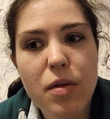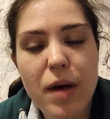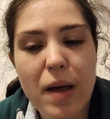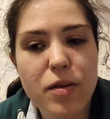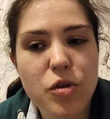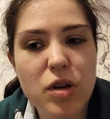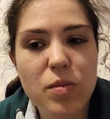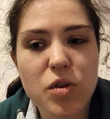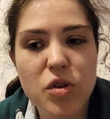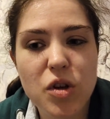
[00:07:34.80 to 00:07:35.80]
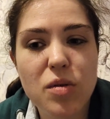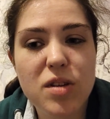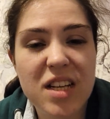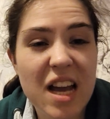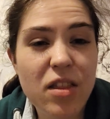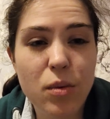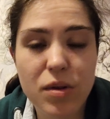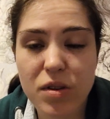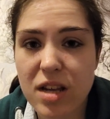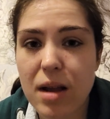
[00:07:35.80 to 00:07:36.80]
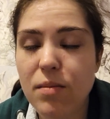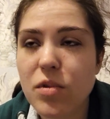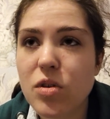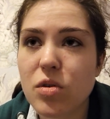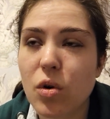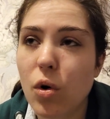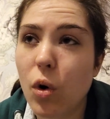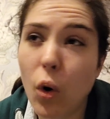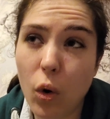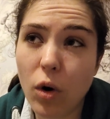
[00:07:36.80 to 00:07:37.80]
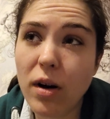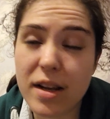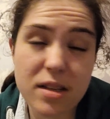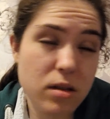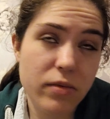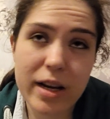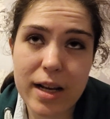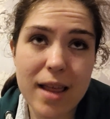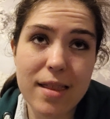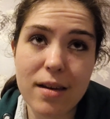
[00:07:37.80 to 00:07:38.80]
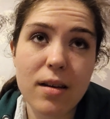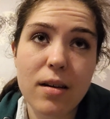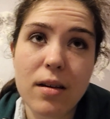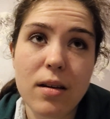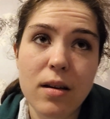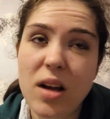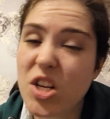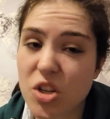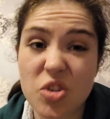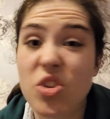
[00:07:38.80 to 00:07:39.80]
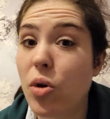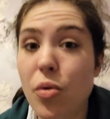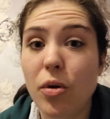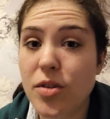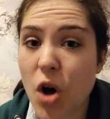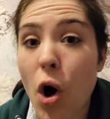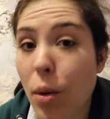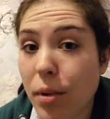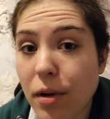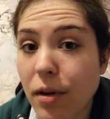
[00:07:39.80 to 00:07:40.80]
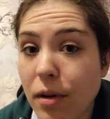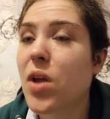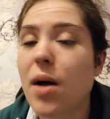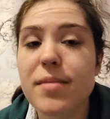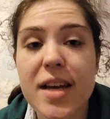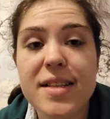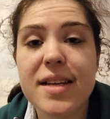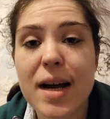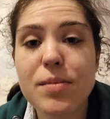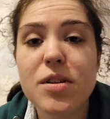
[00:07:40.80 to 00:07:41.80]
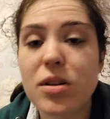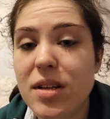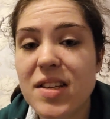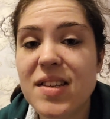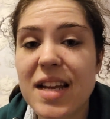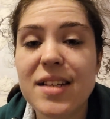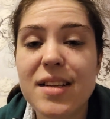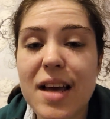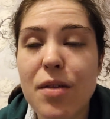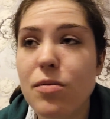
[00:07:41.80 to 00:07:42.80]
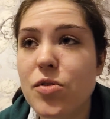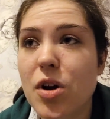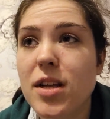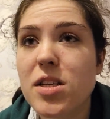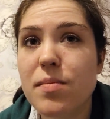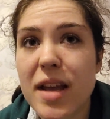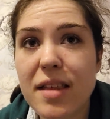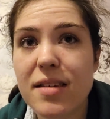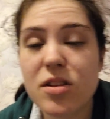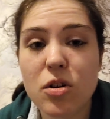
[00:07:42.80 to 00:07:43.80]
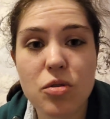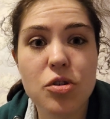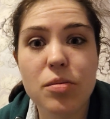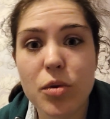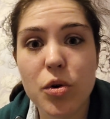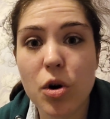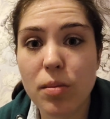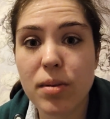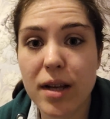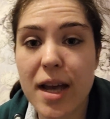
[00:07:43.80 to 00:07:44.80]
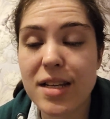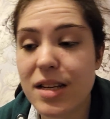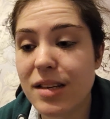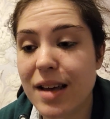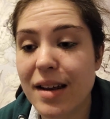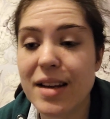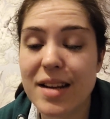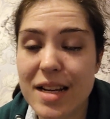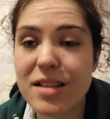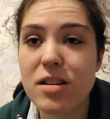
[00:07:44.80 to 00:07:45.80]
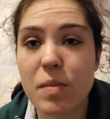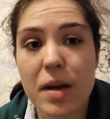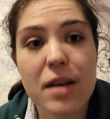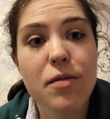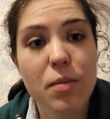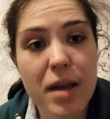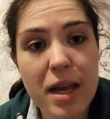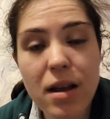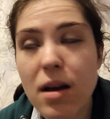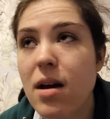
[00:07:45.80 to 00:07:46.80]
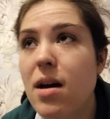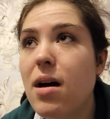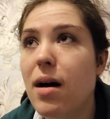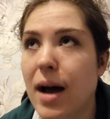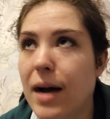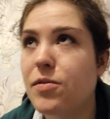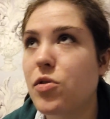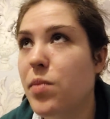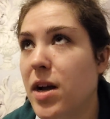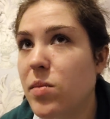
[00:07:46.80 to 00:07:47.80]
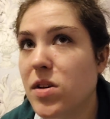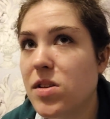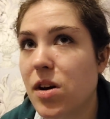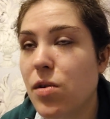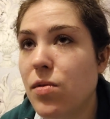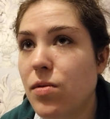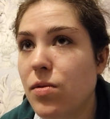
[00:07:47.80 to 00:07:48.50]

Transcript: That the strips are sewn together with the seams, or is the red leather just sewn on top? I'm getting absolutely sick to death of trying to make this costume more complicated than it needs to be for me. I have to remind myself